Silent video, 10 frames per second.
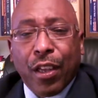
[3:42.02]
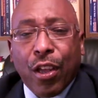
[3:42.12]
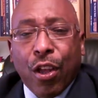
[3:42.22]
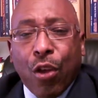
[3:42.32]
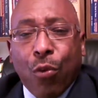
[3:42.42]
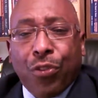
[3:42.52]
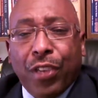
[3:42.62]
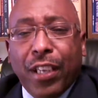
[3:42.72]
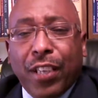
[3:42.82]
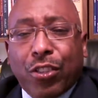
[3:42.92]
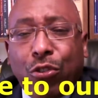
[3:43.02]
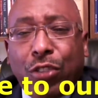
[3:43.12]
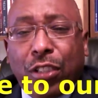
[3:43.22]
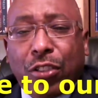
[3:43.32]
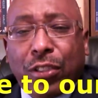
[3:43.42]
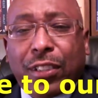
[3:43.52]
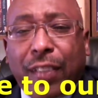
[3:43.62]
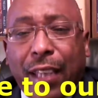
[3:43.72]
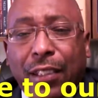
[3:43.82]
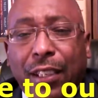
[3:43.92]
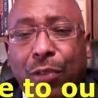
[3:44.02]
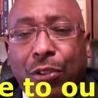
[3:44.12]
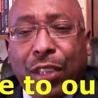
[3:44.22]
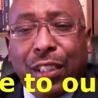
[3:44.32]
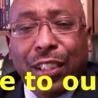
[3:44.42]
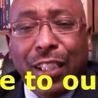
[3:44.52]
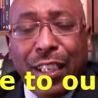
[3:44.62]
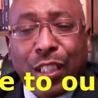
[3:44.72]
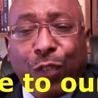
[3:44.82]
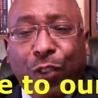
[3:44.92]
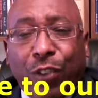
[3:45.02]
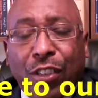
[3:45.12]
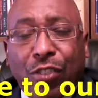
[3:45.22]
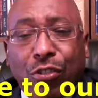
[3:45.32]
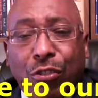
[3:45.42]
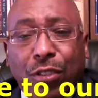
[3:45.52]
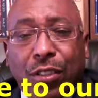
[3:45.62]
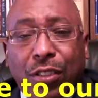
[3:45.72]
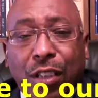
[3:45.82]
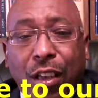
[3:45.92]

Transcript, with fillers: With each school district settling with at least 50 students,